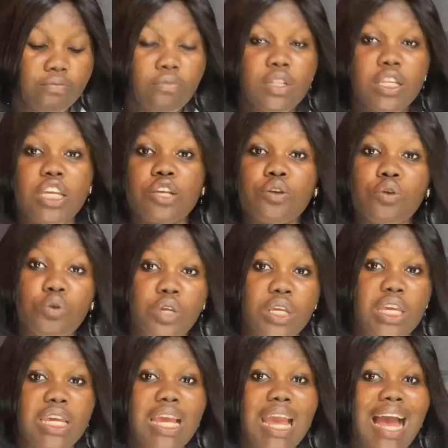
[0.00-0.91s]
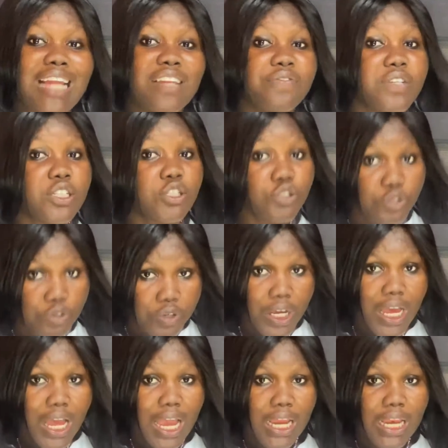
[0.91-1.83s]
Ikoyi, and Victoria
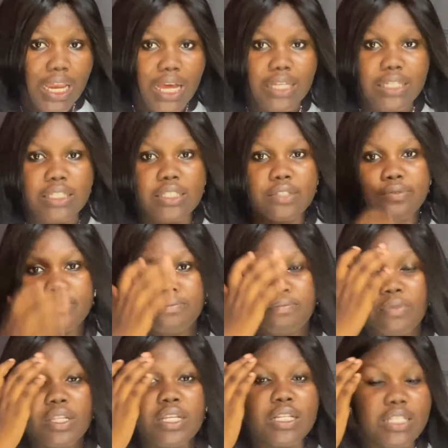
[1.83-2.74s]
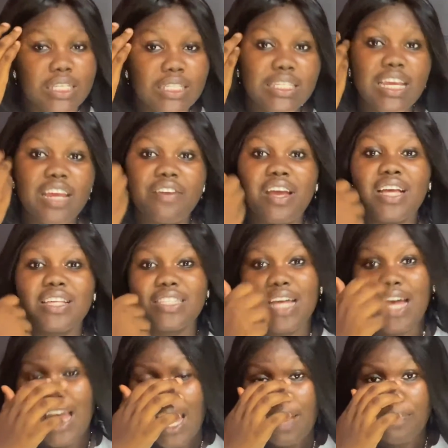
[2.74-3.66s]
Island. These areas are
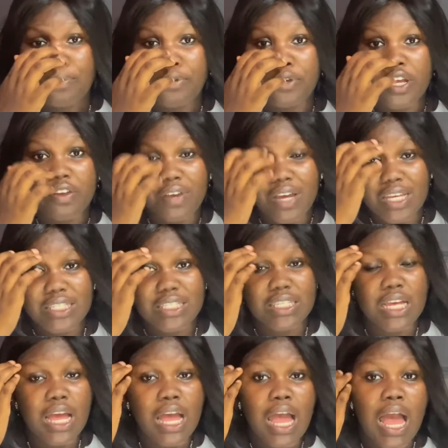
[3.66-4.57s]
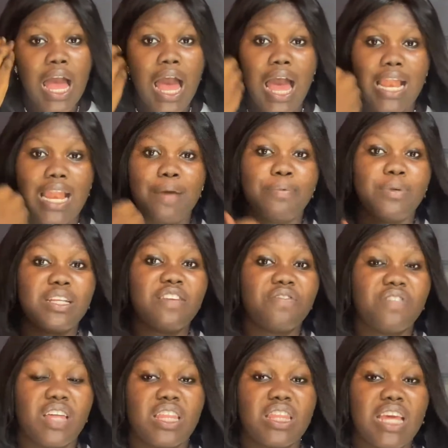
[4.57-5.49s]
harbor areas, and I believe
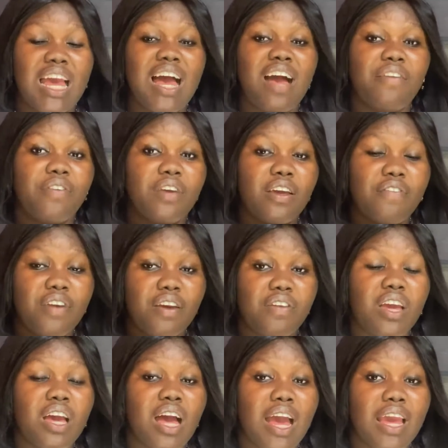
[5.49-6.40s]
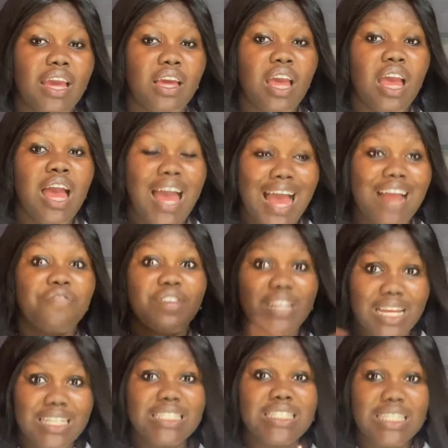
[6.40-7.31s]
that they have a very high, and real
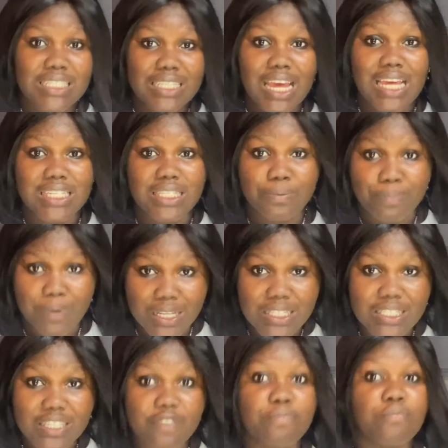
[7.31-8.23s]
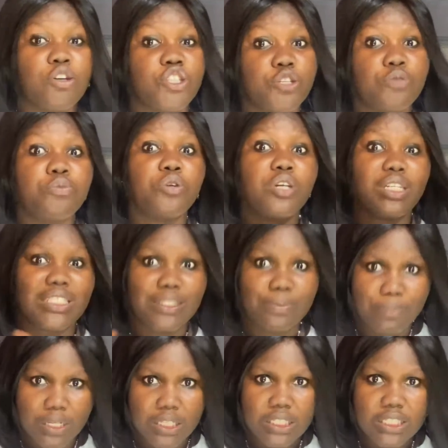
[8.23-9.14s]
estate are expensive, much more
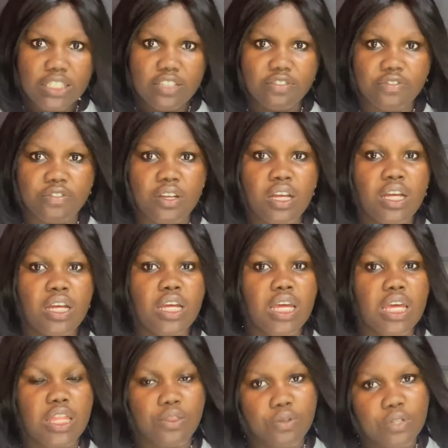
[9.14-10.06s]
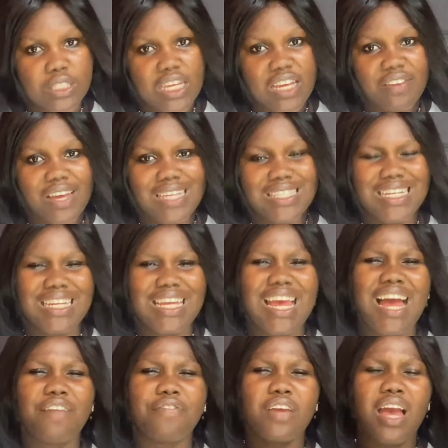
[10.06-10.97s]
expensive in those areas, and they
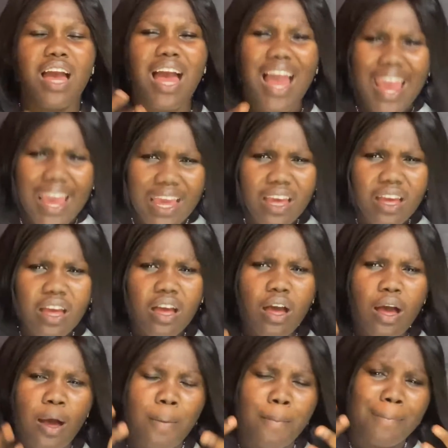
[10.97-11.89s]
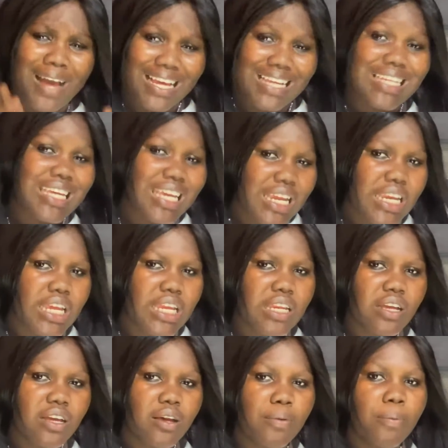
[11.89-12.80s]
have a high bargaining
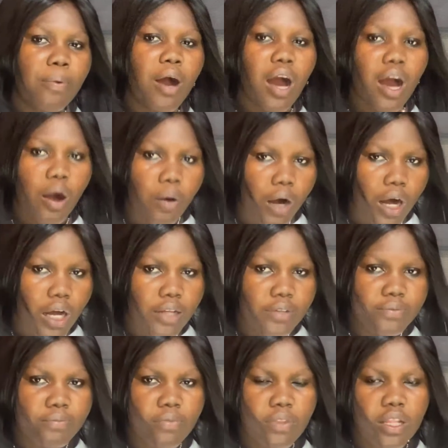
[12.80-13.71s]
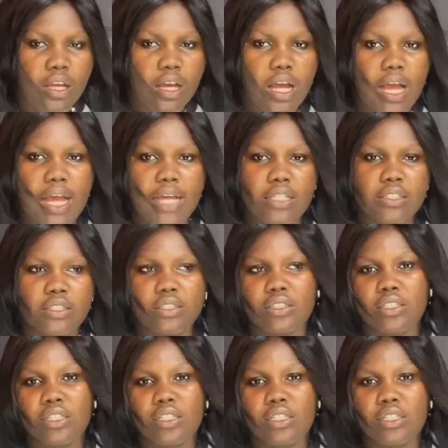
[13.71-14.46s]
power, and